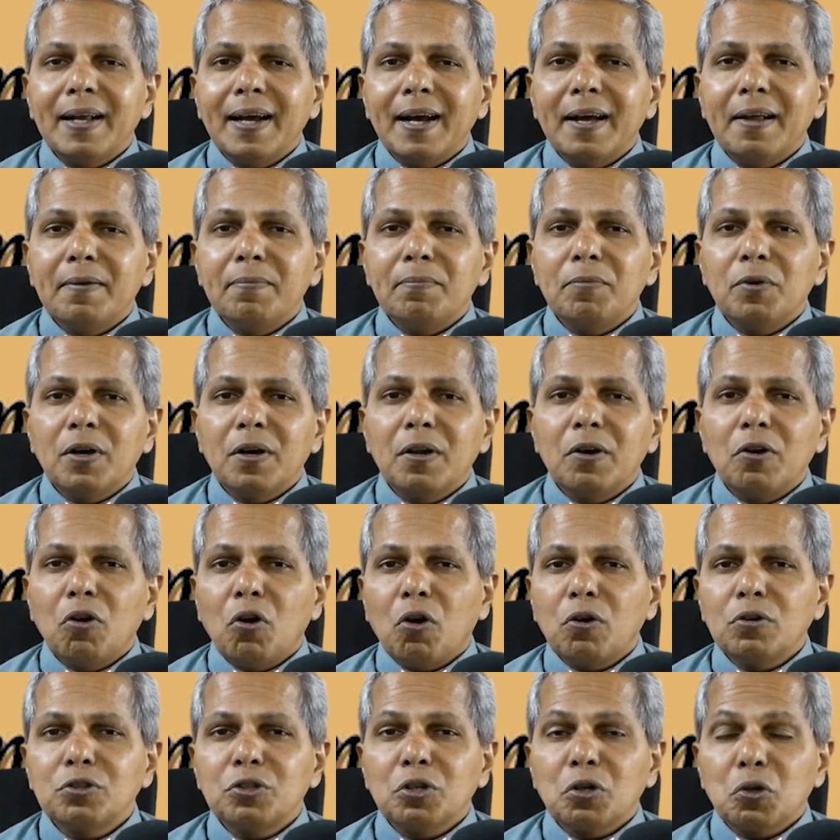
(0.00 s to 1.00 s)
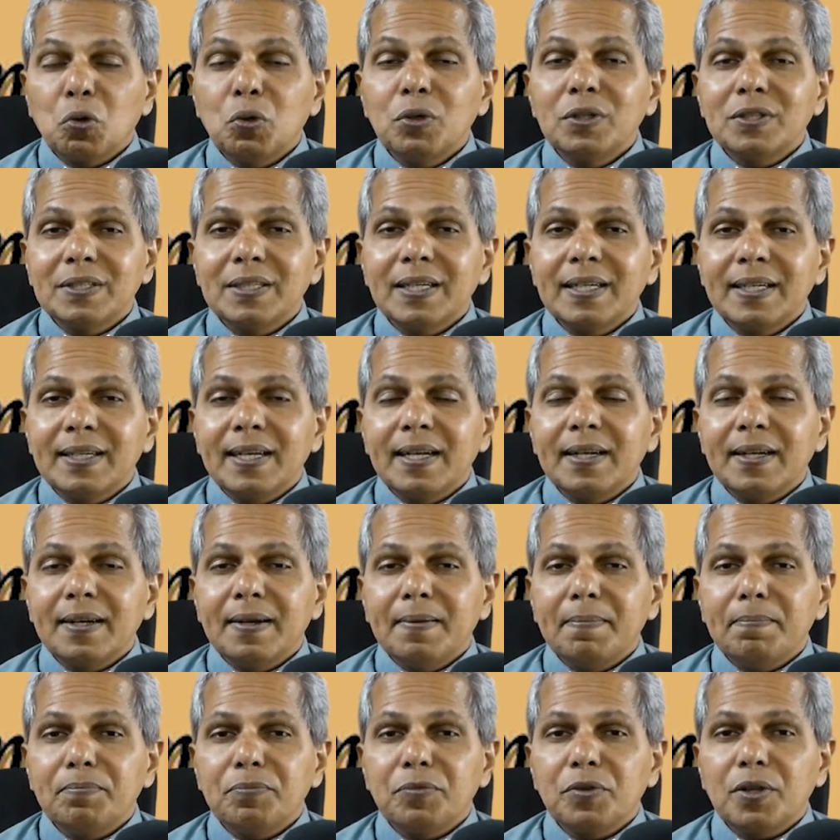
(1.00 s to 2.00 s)
a lodger who is seeking
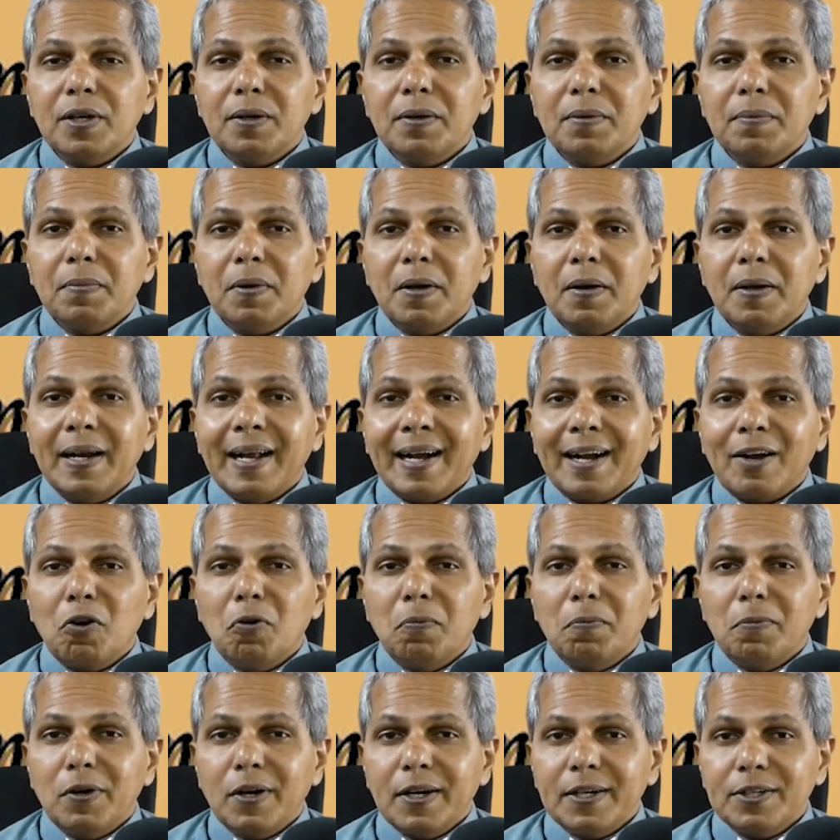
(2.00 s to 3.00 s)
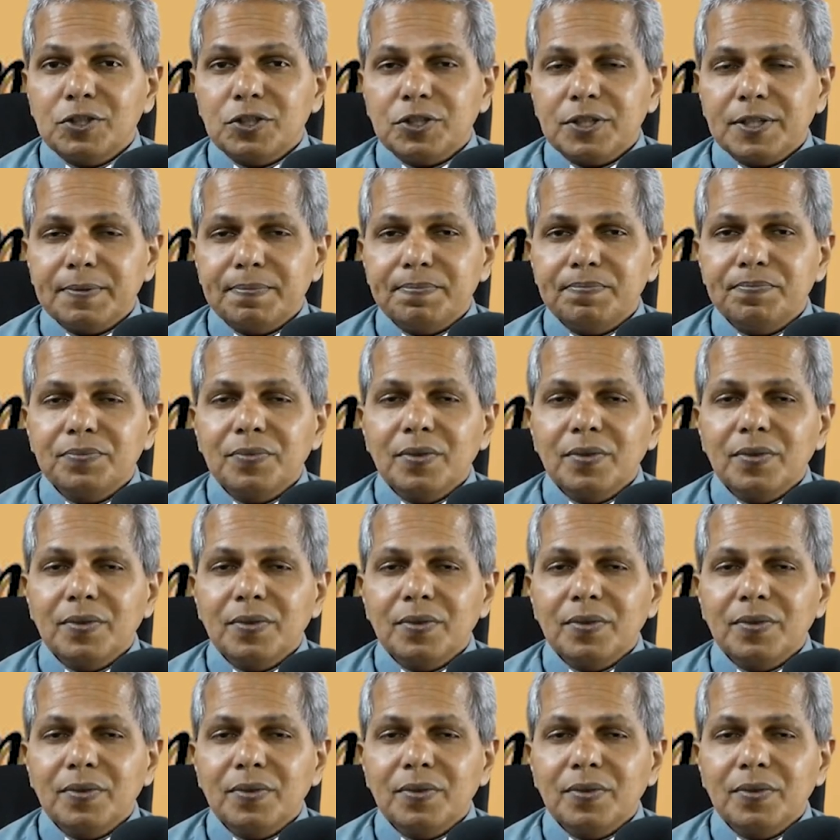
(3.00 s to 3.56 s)
an accommodation.